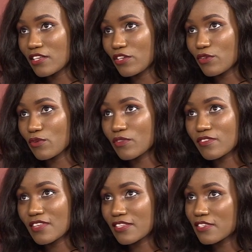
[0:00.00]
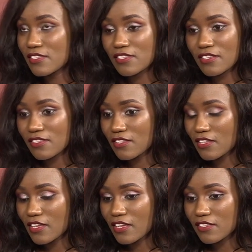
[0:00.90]
you know, statistics
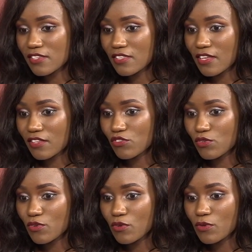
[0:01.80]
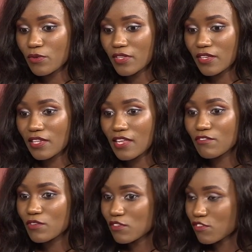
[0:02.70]
indicating that, you know, the
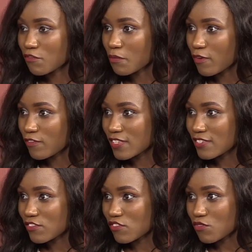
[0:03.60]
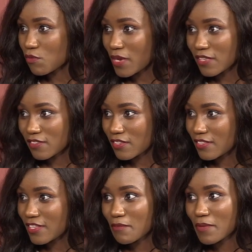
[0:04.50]
levels of poverty just
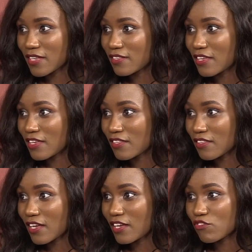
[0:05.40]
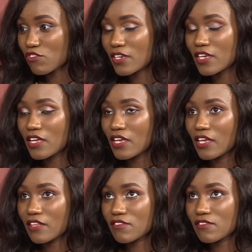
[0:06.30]
rising day by day in the country.
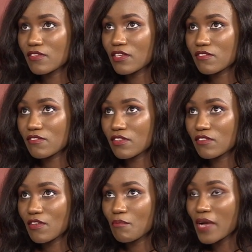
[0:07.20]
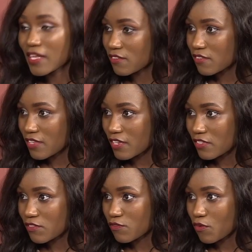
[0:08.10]
It's a bad
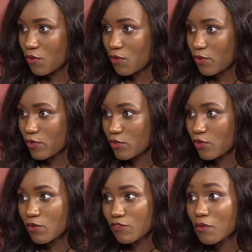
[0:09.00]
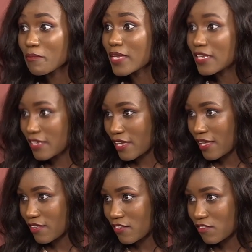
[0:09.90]
state for many
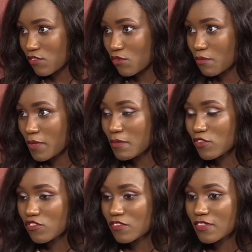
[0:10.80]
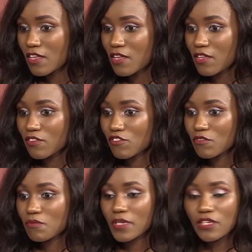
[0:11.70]
Kenyans. So maybe just
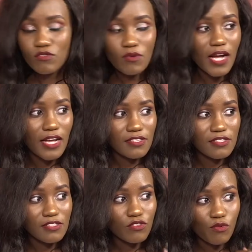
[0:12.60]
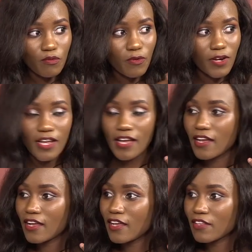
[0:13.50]
speak to us through
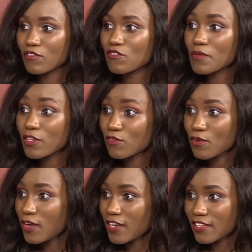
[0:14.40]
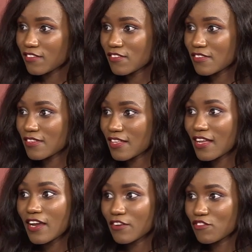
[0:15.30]
prayer and speak to God and just
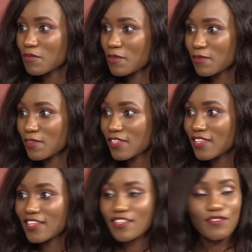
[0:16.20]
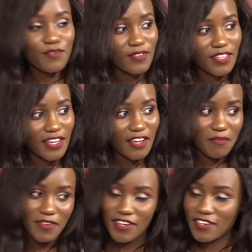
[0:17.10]
encourage people through the camera.